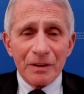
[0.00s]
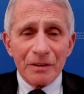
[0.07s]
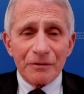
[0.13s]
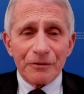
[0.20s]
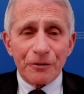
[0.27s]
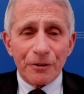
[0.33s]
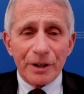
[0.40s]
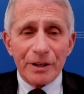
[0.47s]

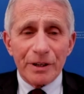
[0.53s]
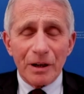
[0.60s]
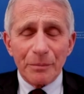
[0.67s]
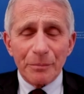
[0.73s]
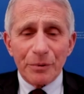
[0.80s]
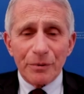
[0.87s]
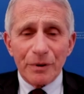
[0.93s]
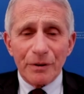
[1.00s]
for a
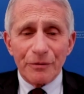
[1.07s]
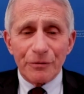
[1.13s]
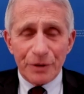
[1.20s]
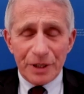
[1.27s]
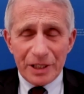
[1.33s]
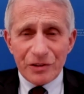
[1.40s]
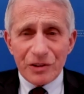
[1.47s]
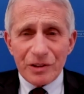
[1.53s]
number of
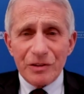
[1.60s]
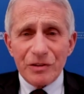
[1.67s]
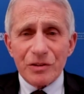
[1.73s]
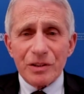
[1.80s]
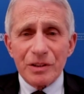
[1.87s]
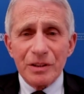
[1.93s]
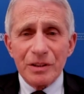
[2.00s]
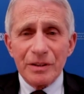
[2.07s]
reasons,